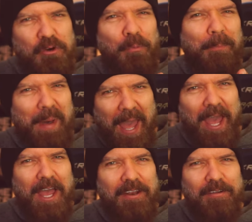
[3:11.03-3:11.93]

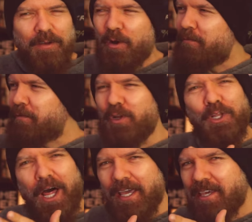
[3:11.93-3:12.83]
bad for
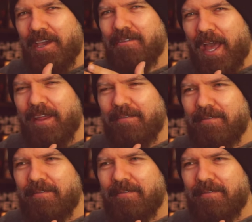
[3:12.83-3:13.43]
liking that,